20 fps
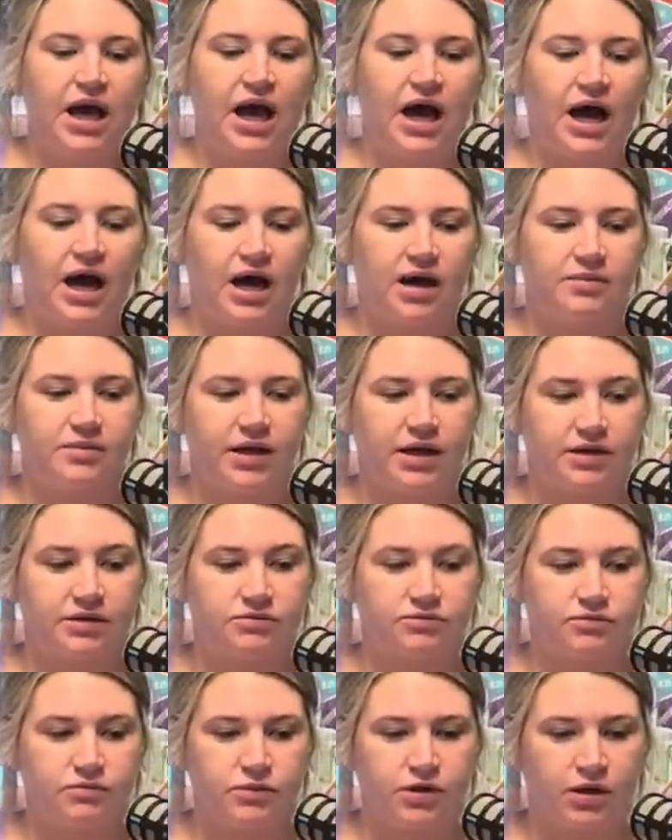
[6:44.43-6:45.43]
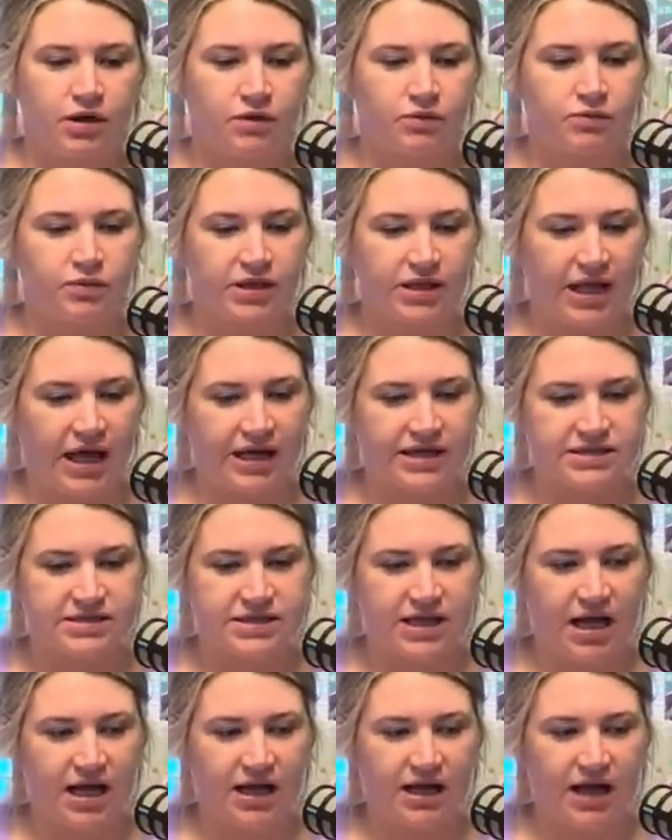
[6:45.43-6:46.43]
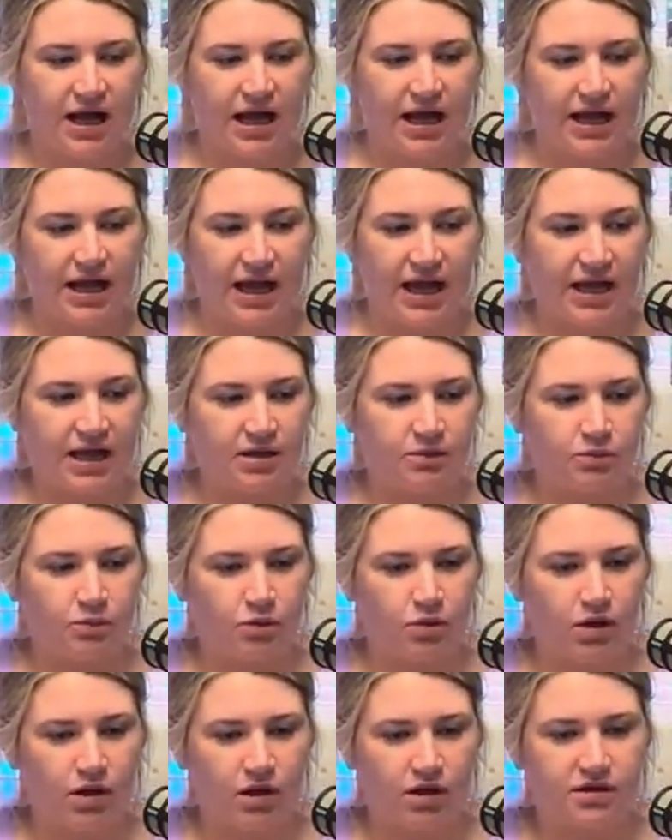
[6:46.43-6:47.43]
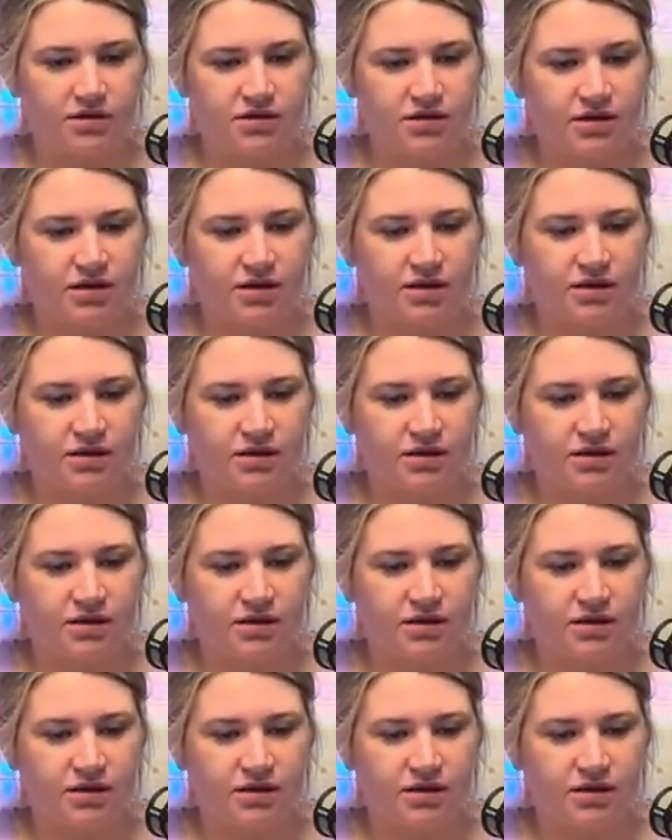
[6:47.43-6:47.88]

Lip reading: and, realize that I am worth,